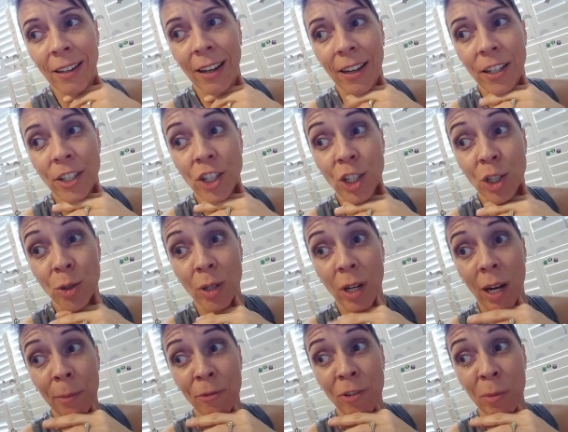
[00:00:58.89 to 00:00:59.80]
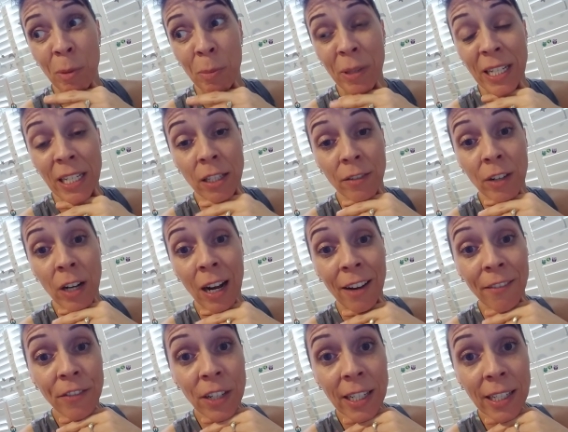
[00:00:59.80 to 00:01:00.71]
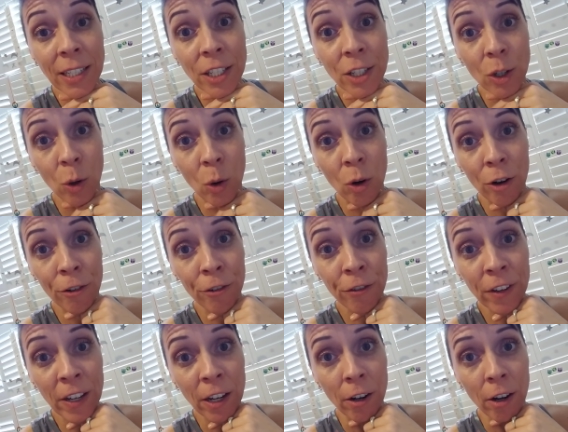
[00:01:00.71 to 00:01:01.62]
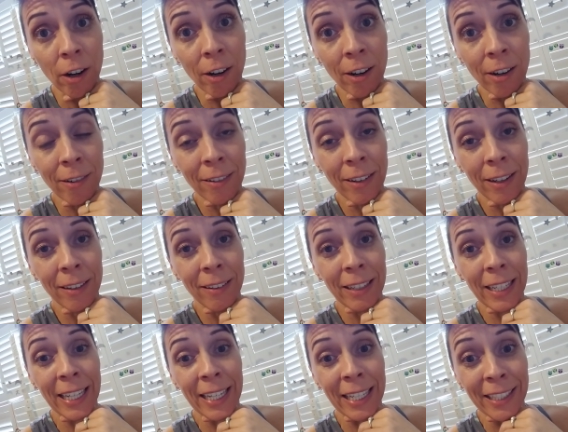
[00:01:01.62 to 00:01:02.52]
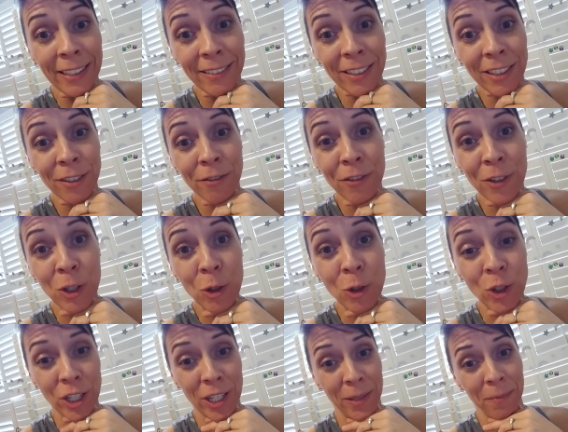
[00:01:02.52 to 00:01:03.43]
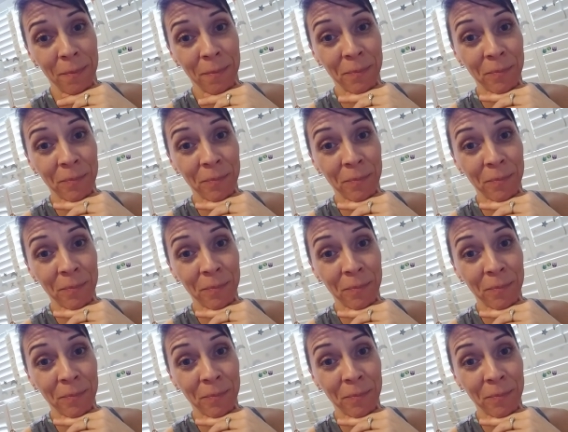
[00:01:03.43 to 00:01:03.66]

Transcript: Do you come from a place of confidence or fear and confusion?